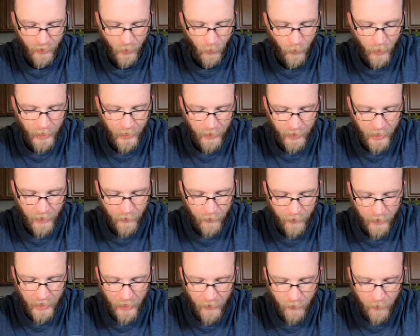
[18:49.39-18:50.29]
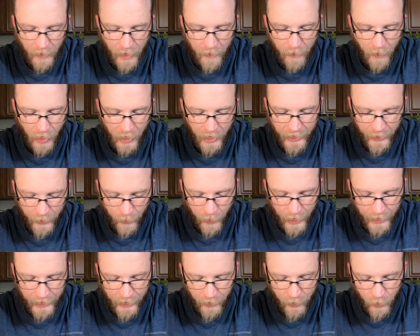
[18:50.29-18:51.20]
Give me money
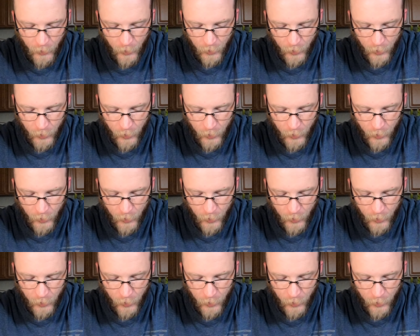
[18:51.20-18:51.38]
so I can